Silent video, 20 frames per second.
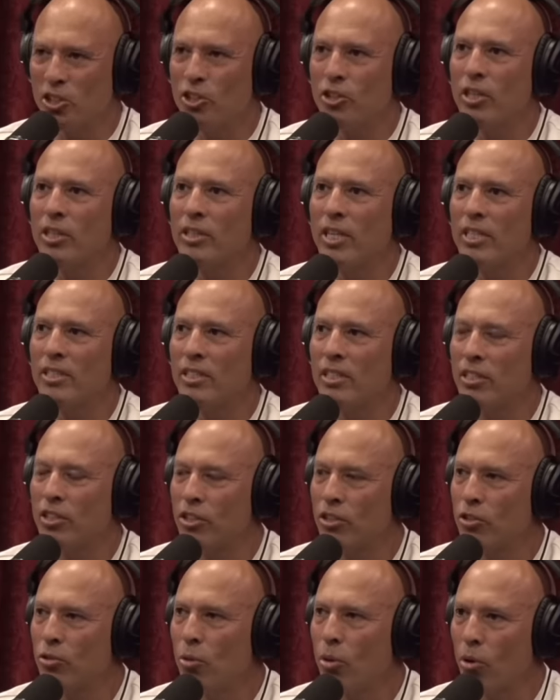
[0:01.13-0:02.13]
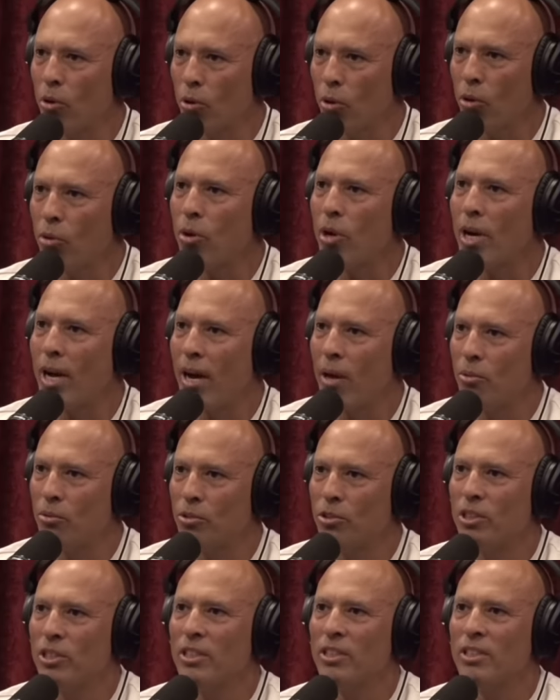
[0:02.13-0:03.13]
There's still a lot of
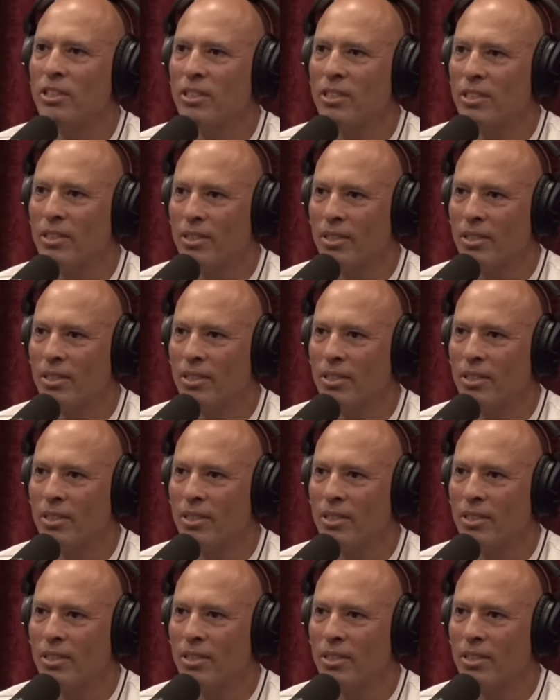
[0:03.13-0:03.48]
countries,